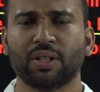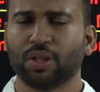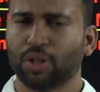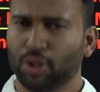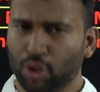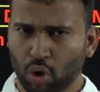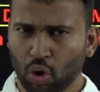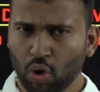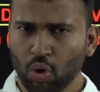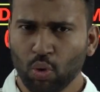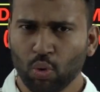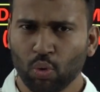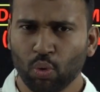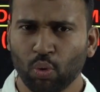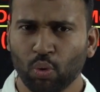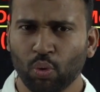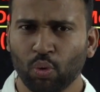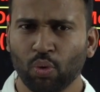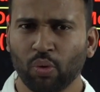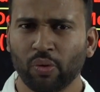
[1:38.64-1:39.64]

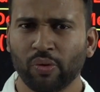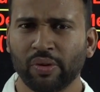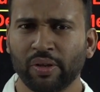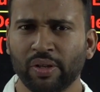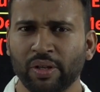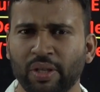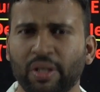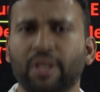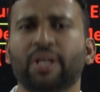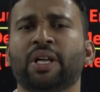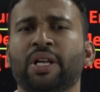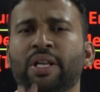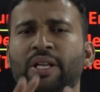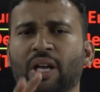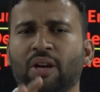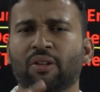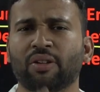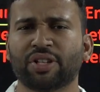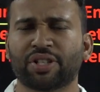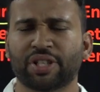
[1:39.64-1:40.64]
No?
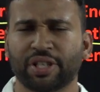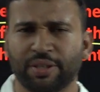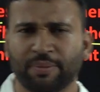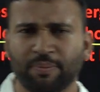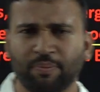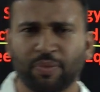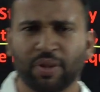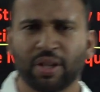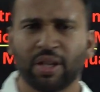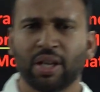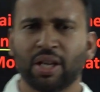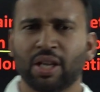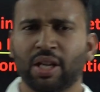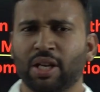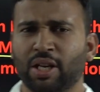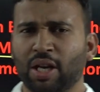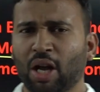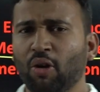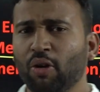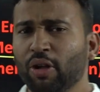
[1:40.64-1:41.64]
Now listen.
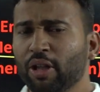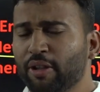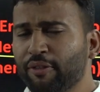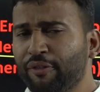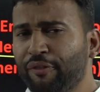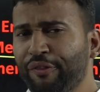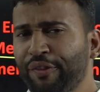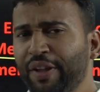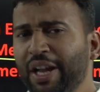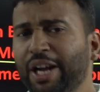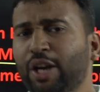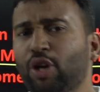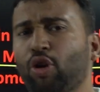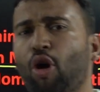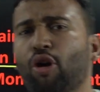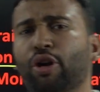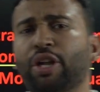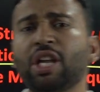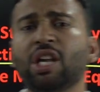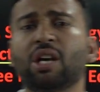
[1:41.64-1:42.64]
Now if we are
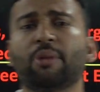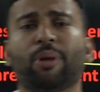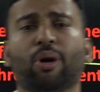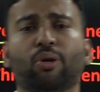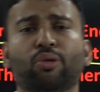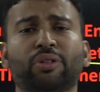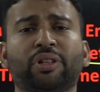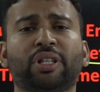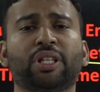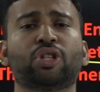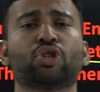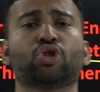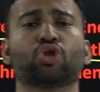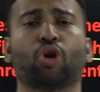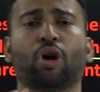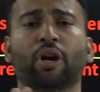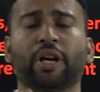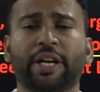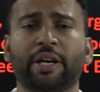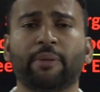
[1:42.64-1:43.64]
talking about the
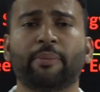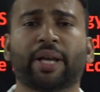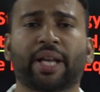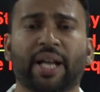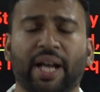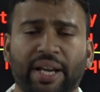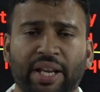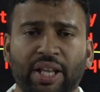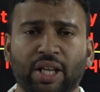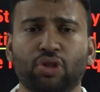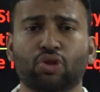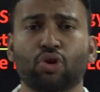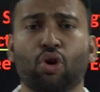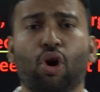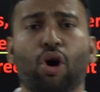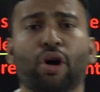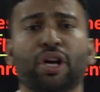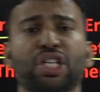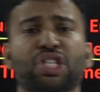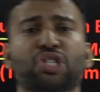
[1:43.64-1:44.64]
solid mechanics
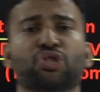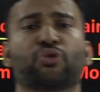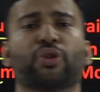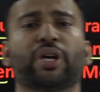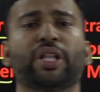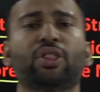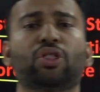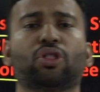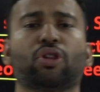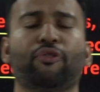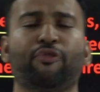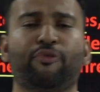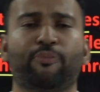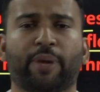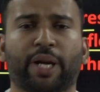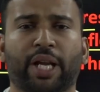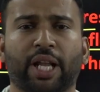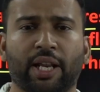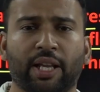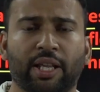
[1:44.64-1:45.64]
or strength of
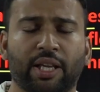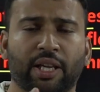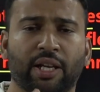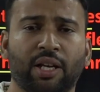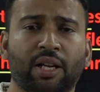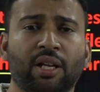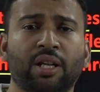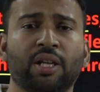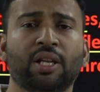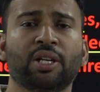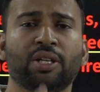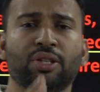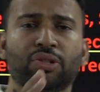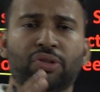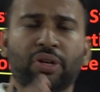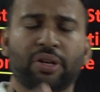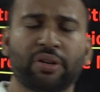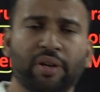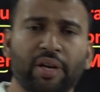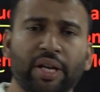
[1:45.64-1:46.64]
material,
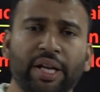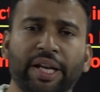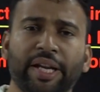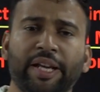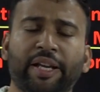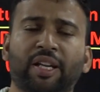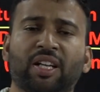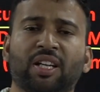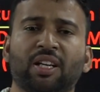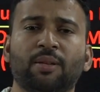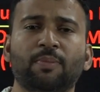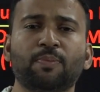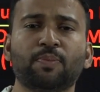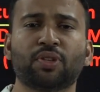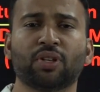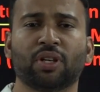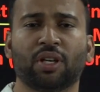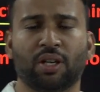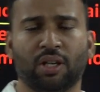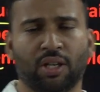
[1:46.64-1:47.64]
generally it comes